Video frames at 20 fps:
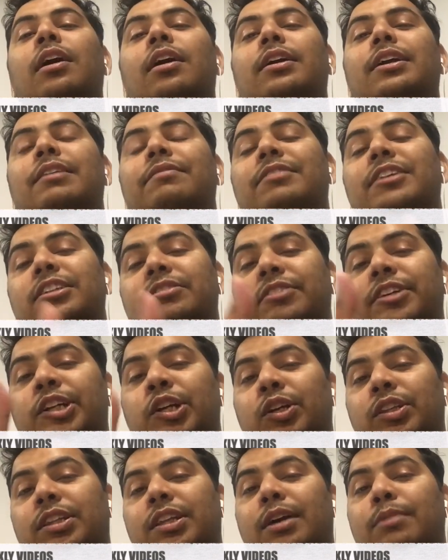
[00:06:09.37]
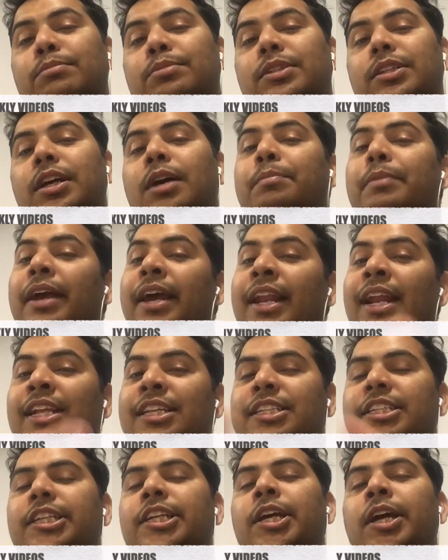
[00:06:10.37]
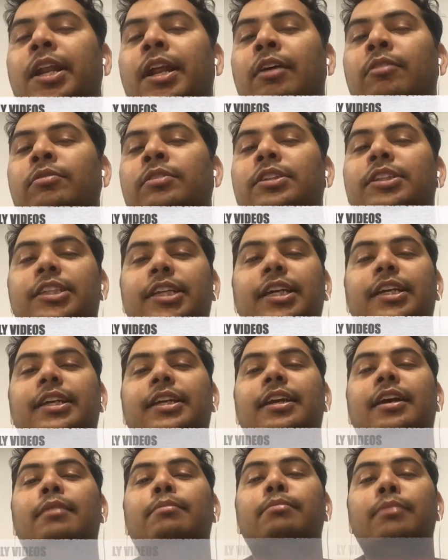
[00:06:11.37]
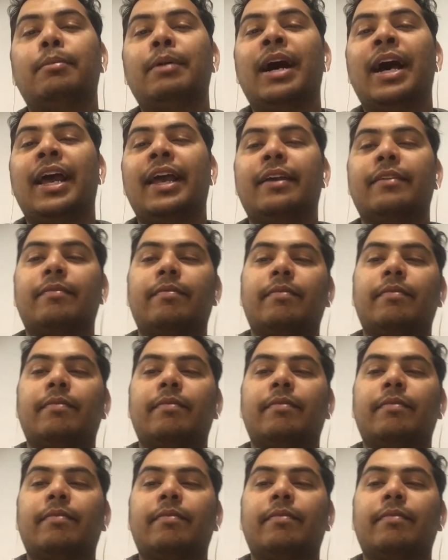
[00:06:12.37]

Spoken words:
give this video a thumbs up, and I'll see you around. Take care. Bye bye.